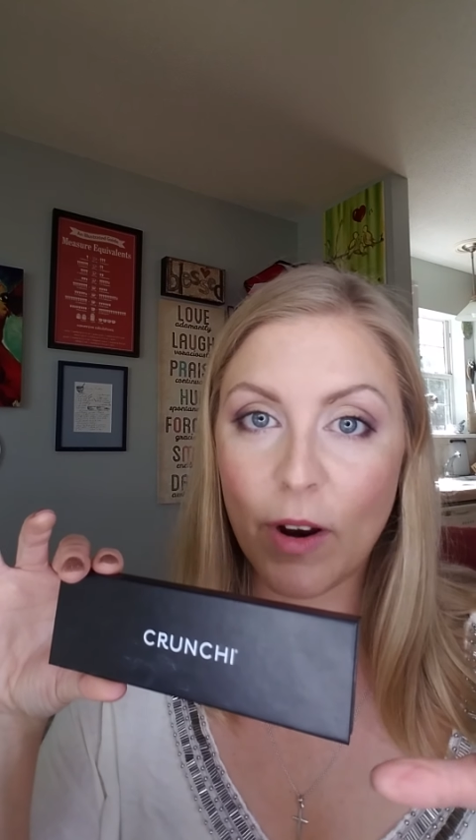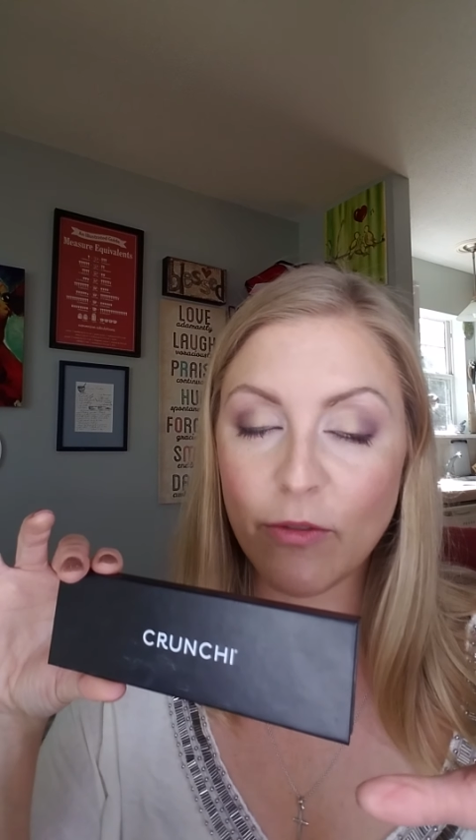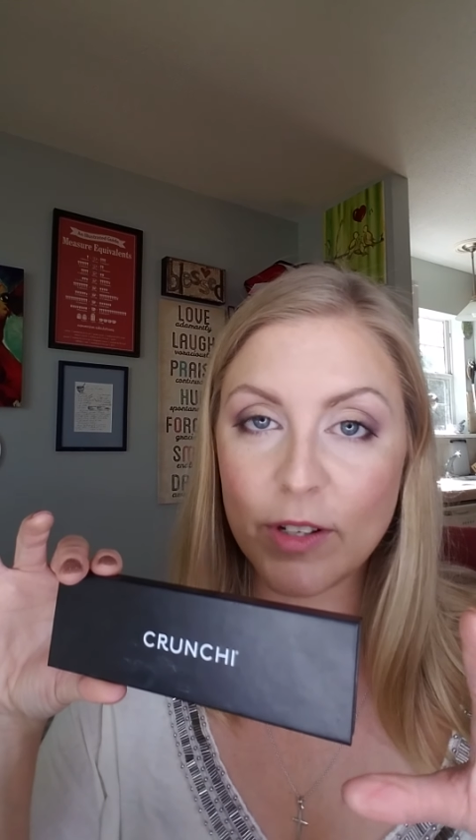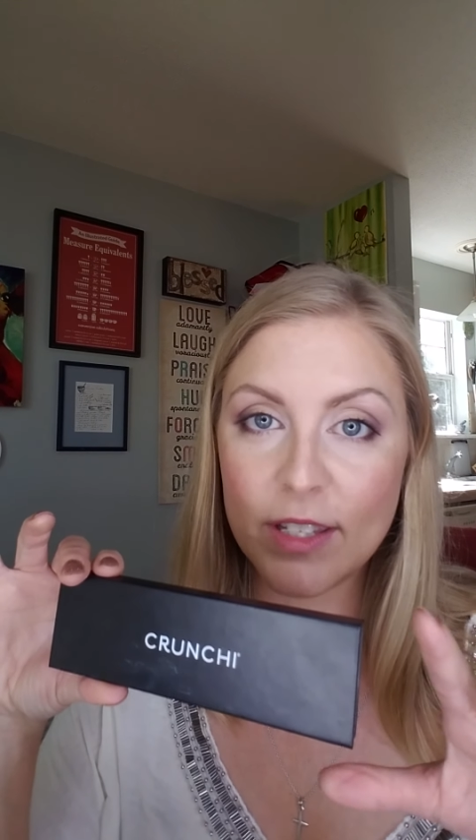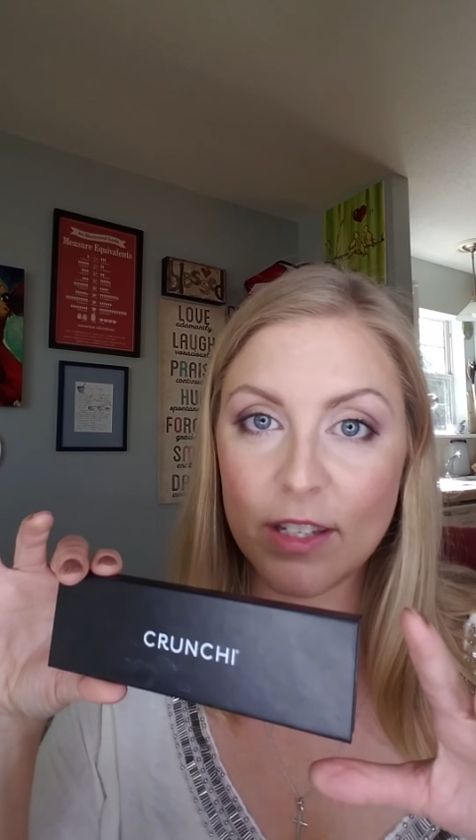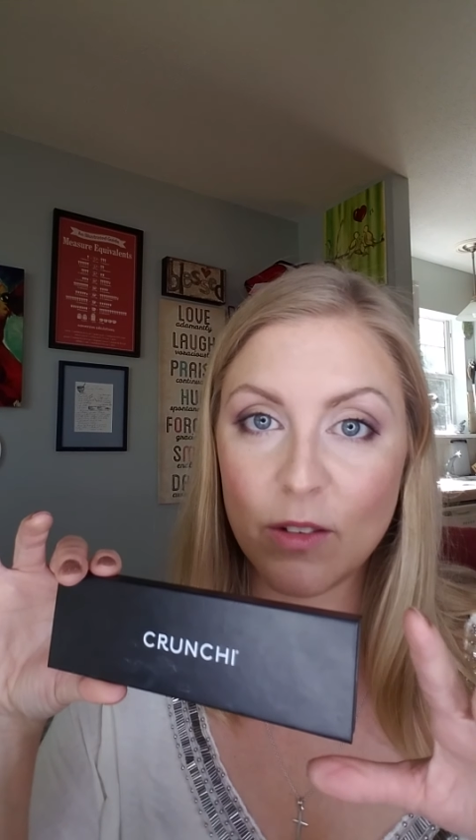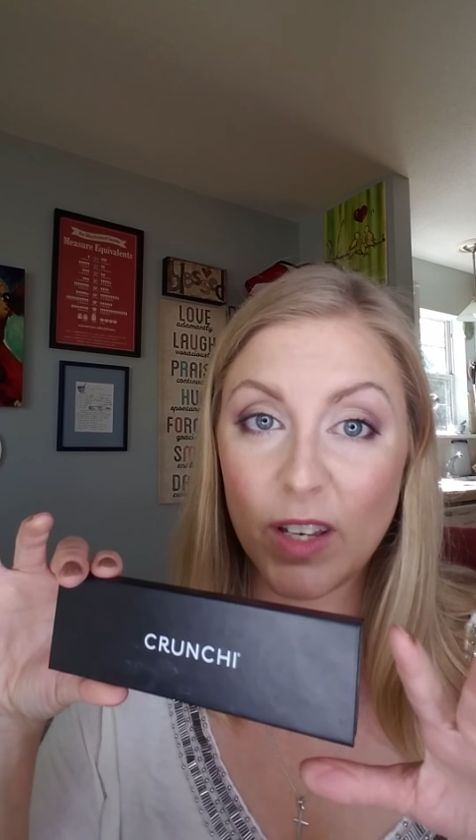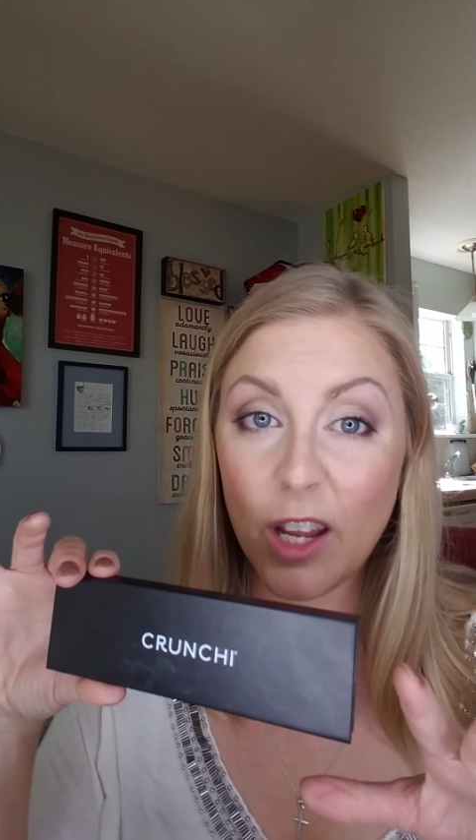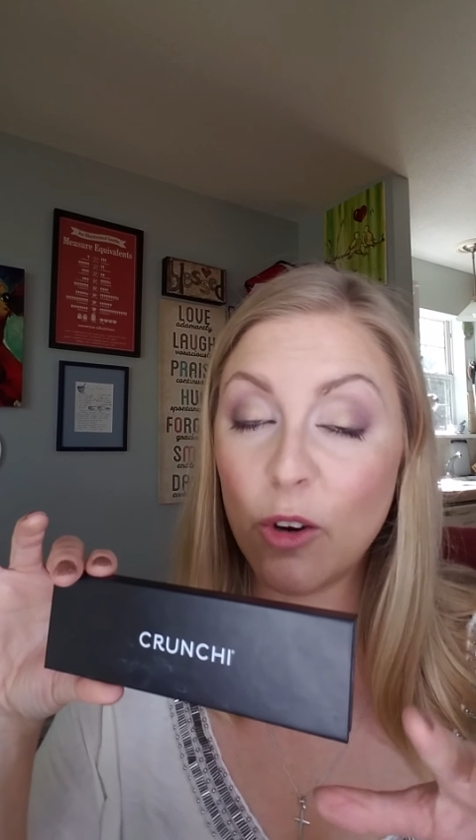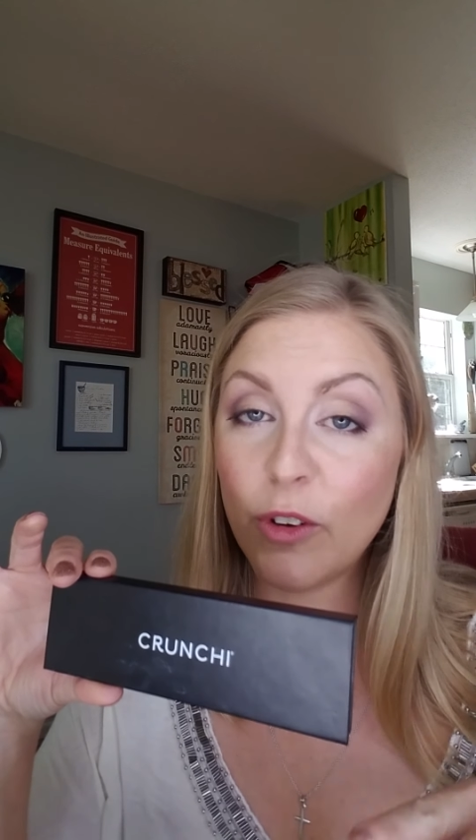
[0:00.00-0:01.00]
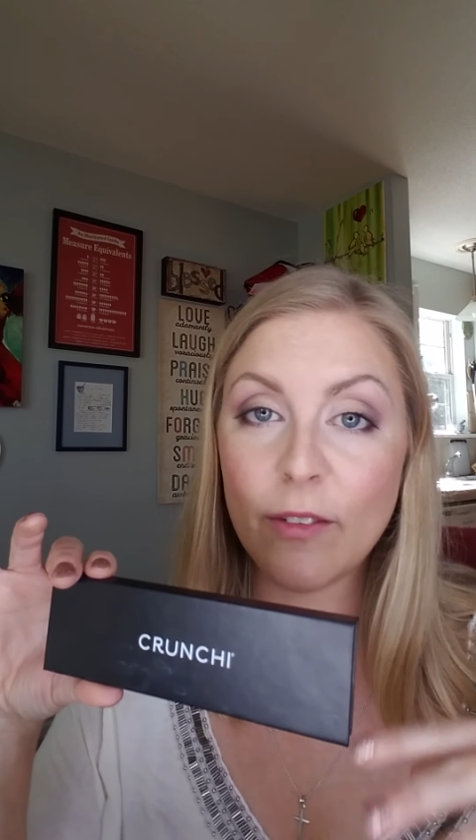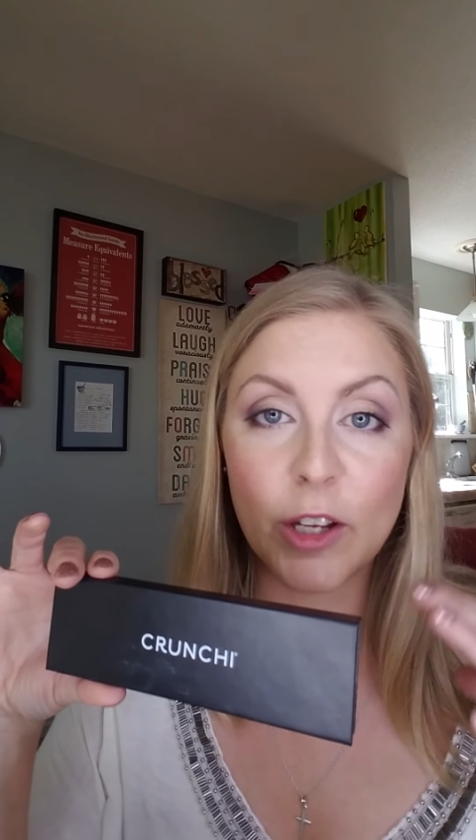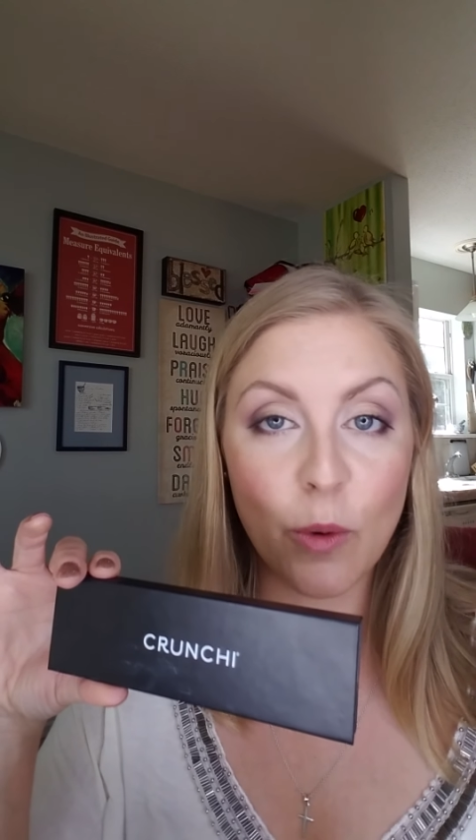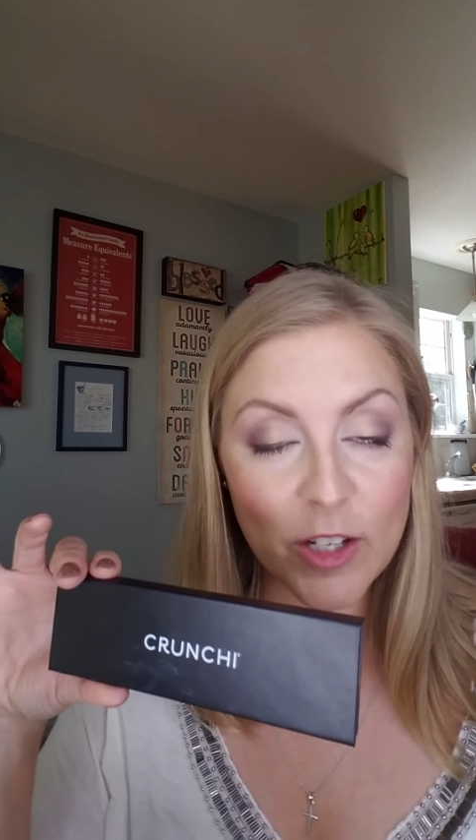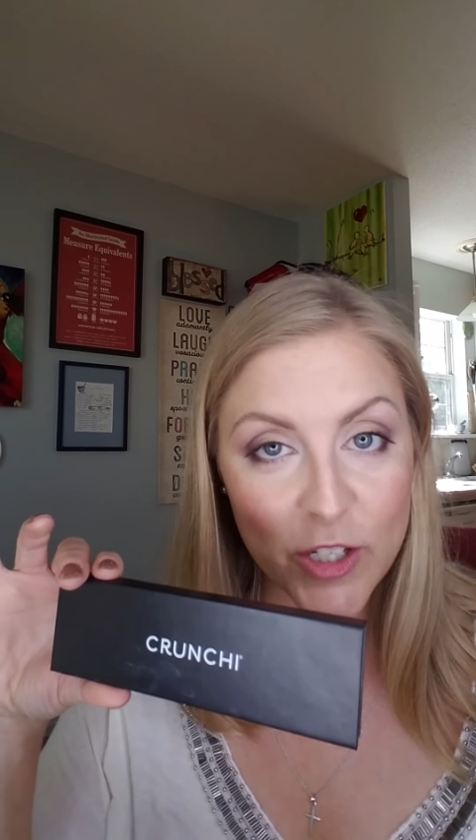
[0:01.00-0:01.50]
reference this video if you have any
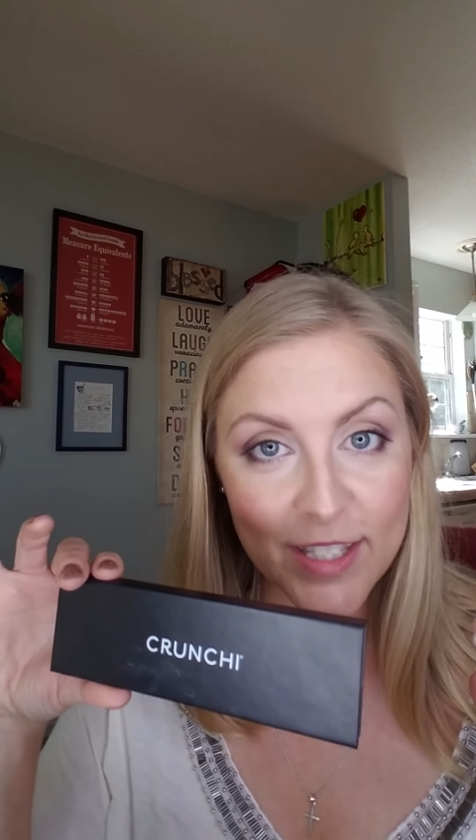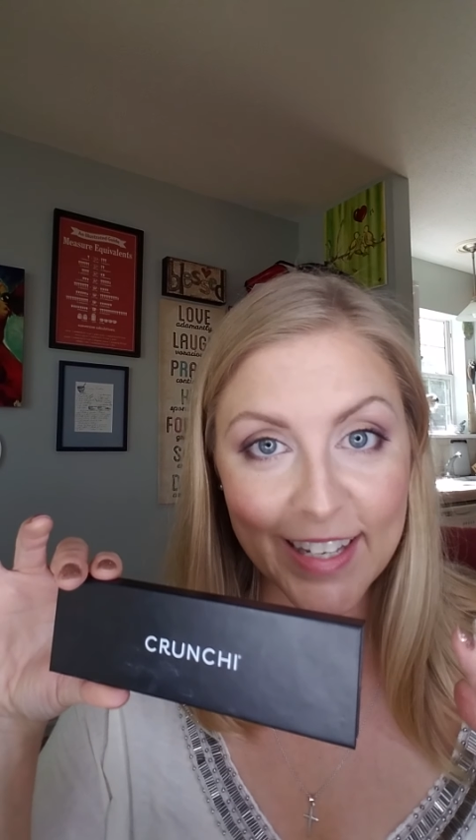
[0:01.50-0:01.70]
questions.